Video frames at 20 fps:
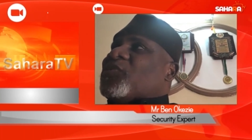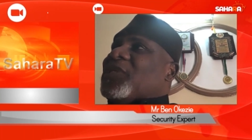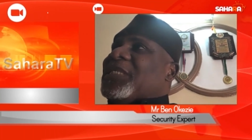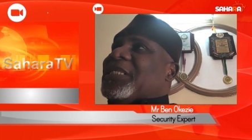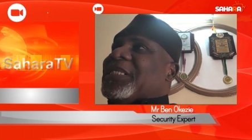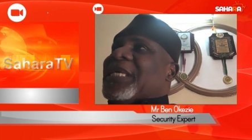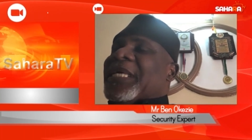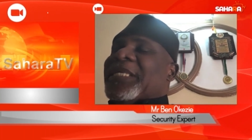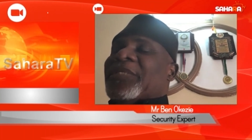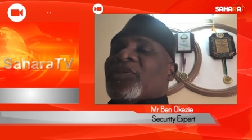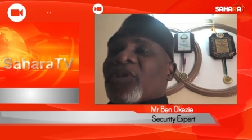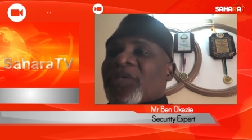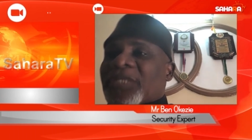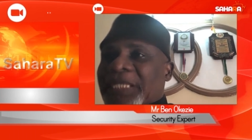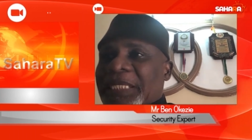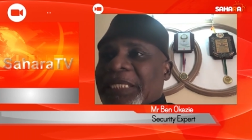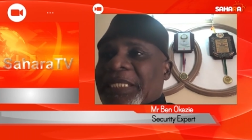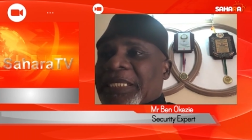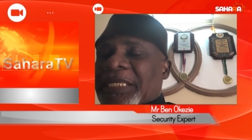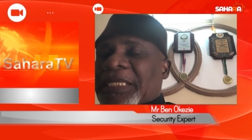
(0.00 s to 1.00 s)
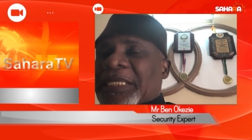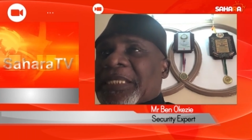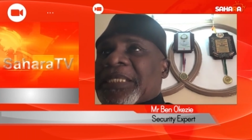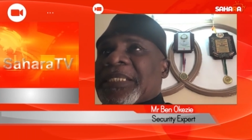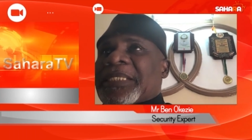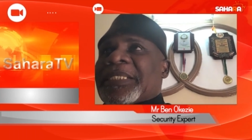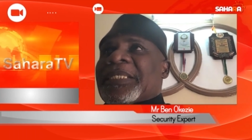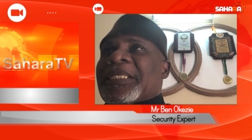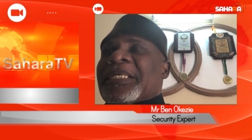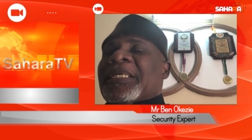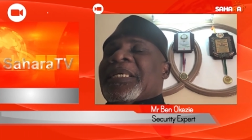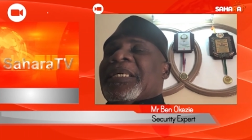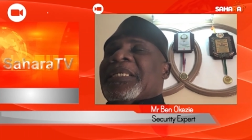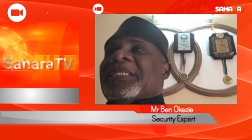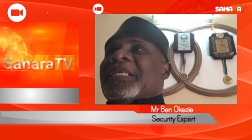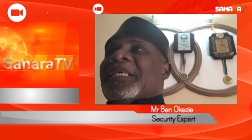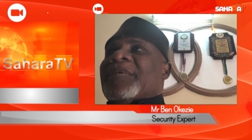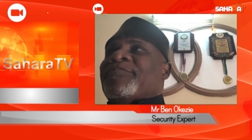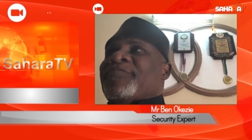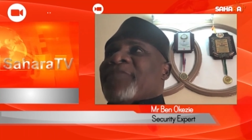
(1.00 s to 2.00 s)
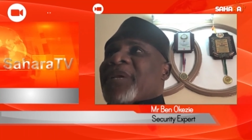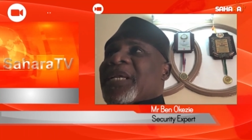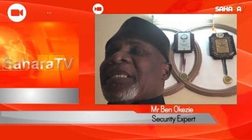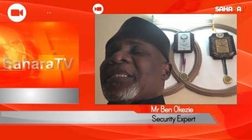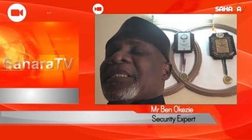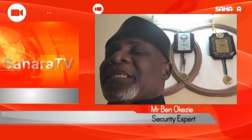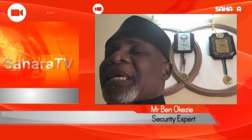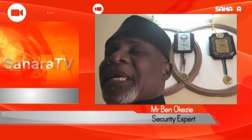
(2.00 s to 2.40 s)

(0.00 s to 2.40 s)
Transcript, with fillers: with the Northeast, the main